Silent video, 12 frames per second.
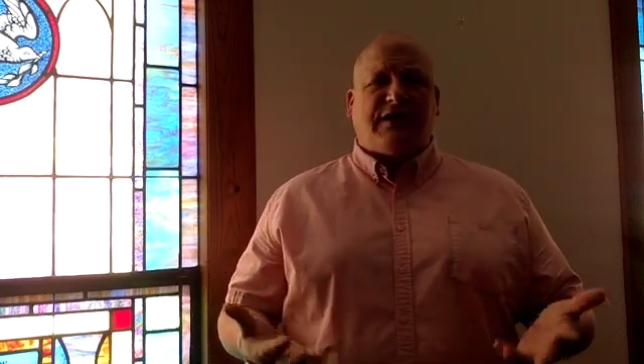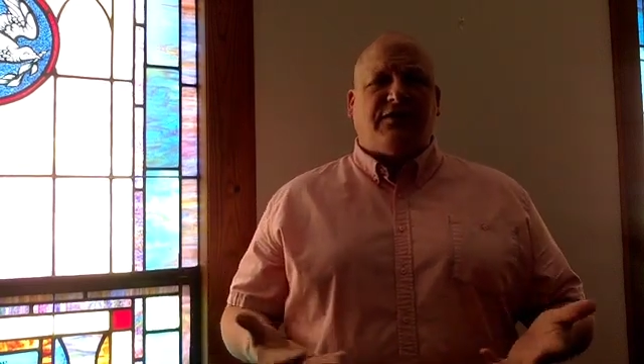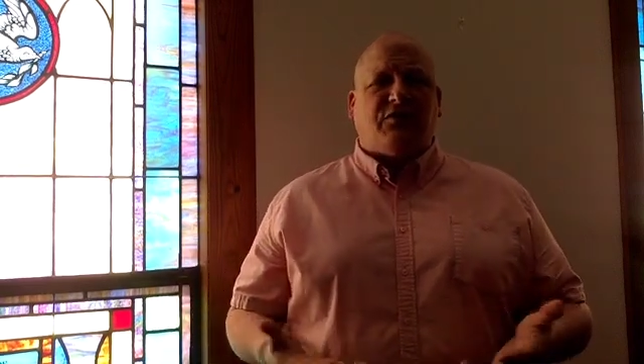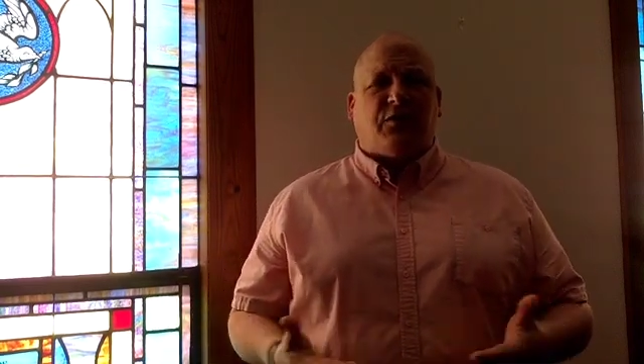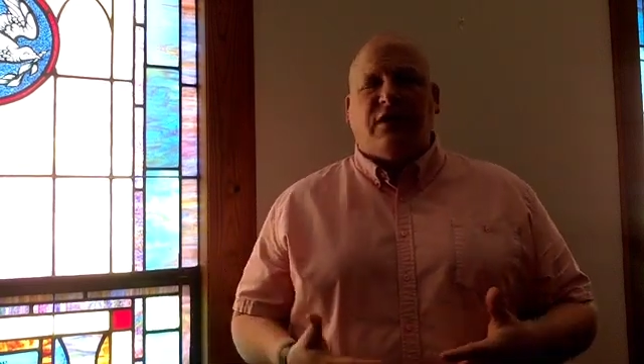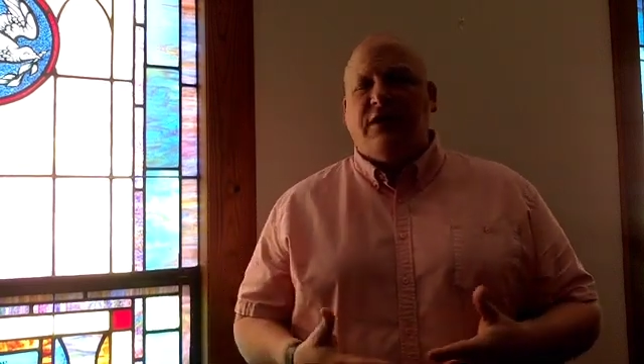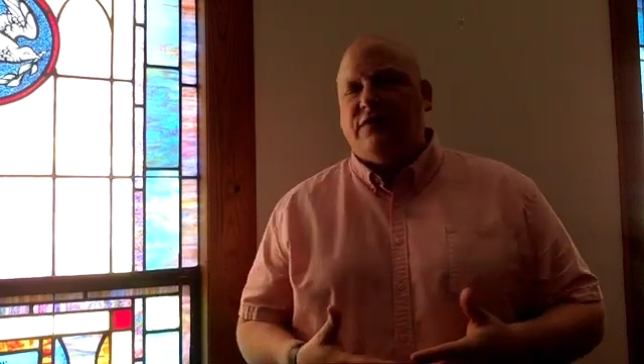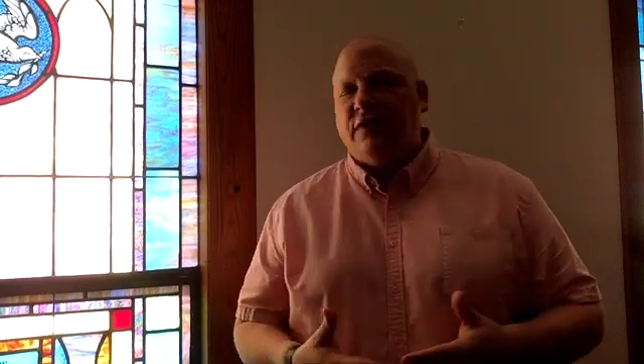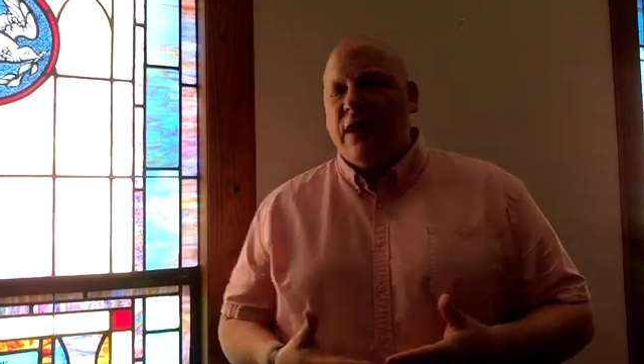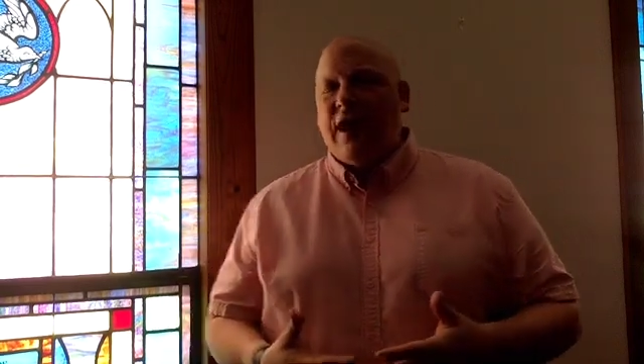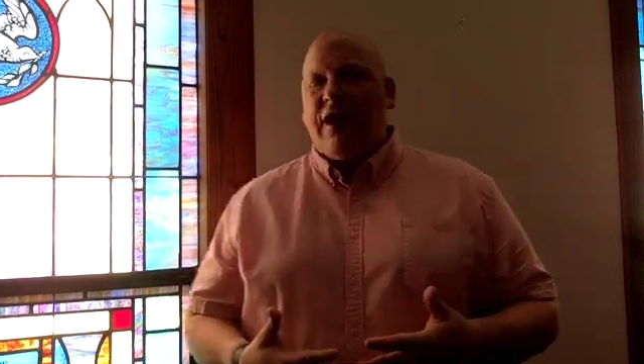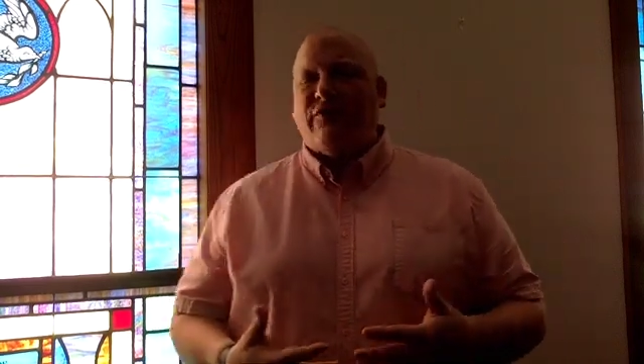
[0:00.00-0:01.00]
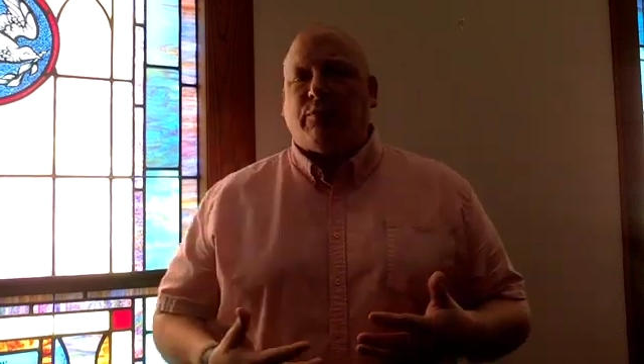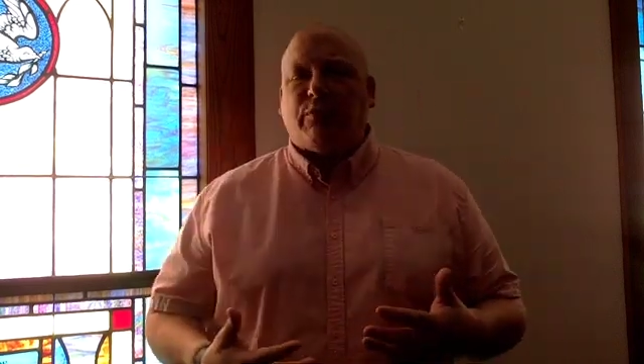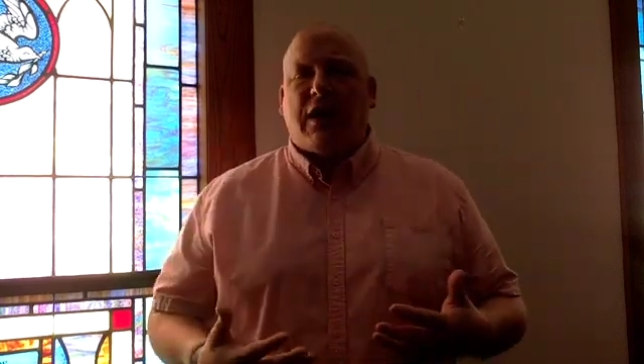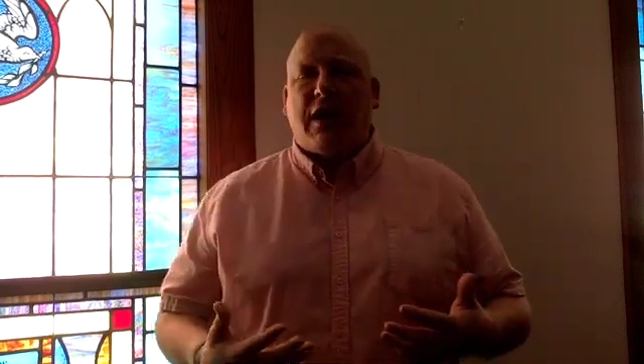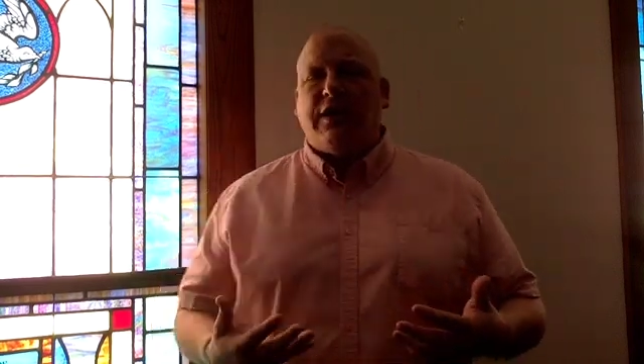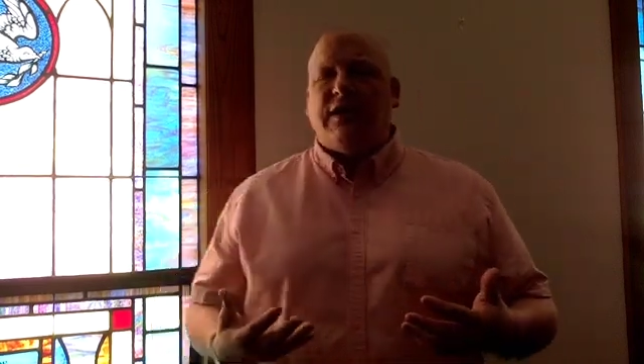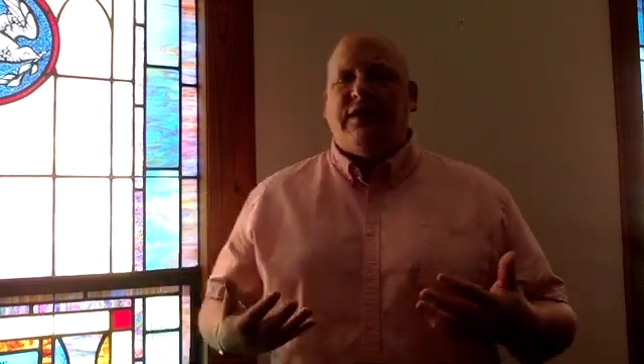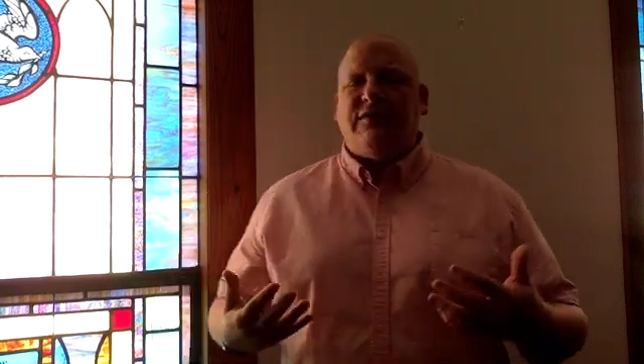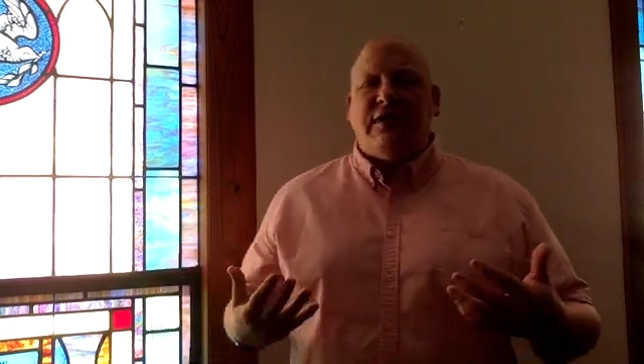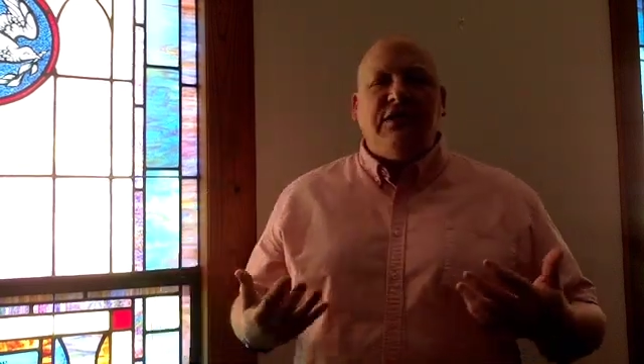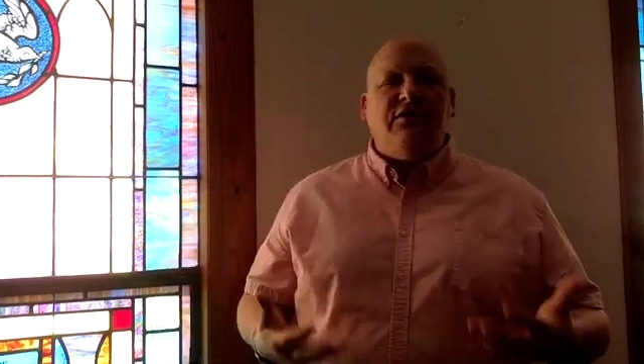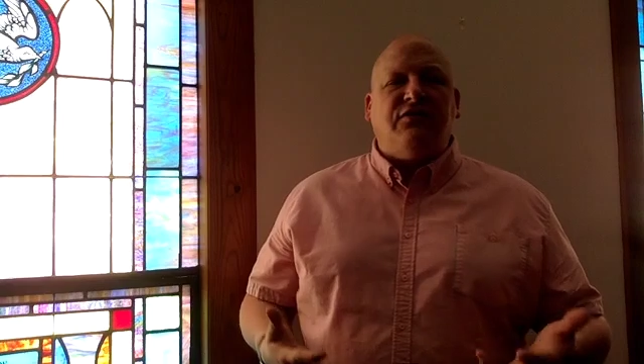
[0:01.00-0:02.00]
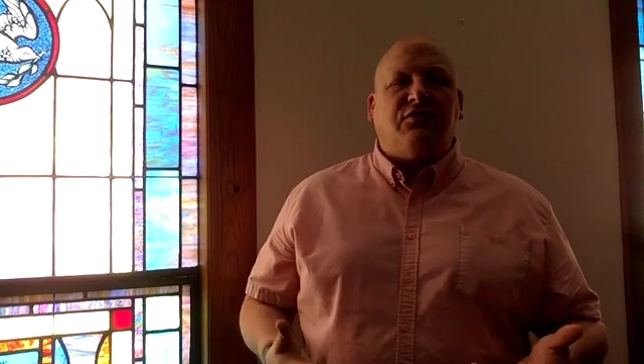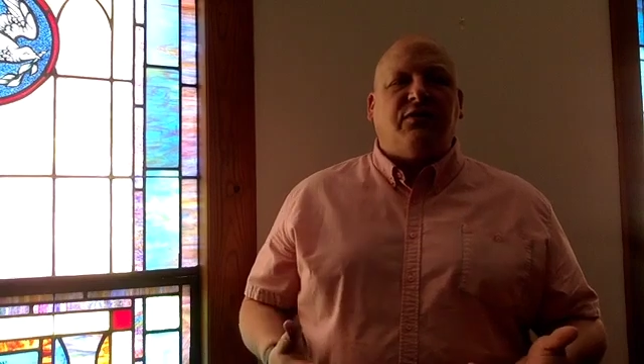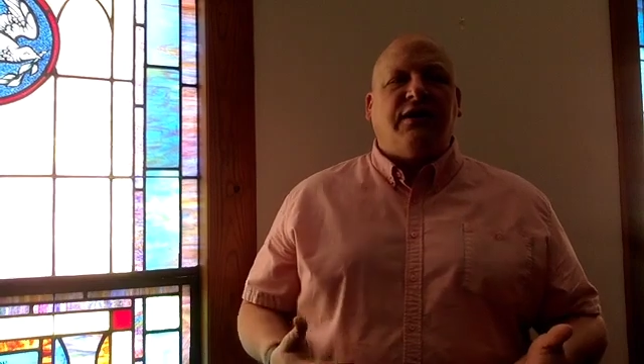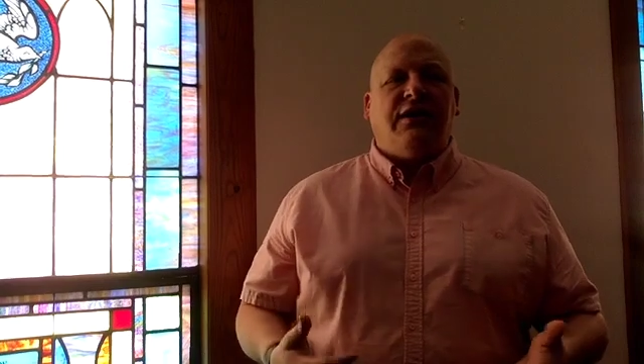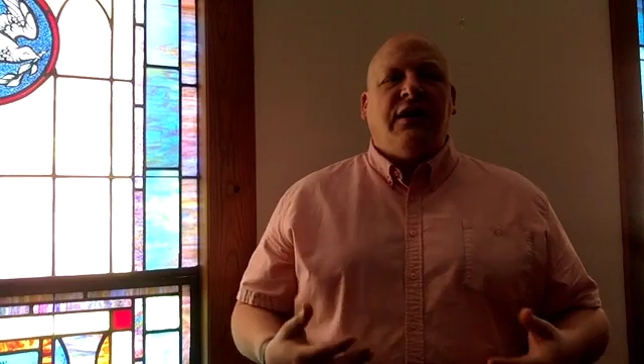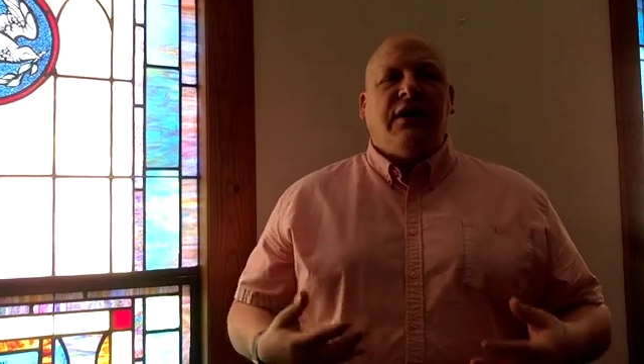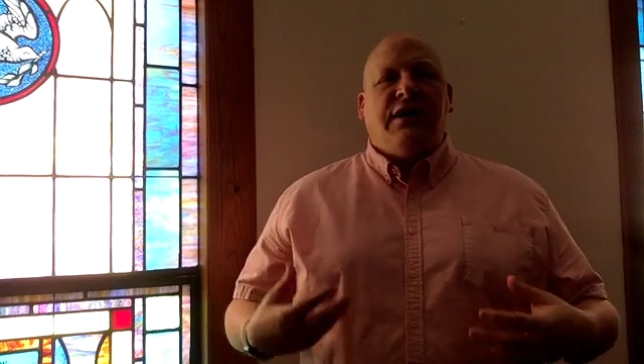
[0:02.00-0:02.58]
historians have applauded his industry,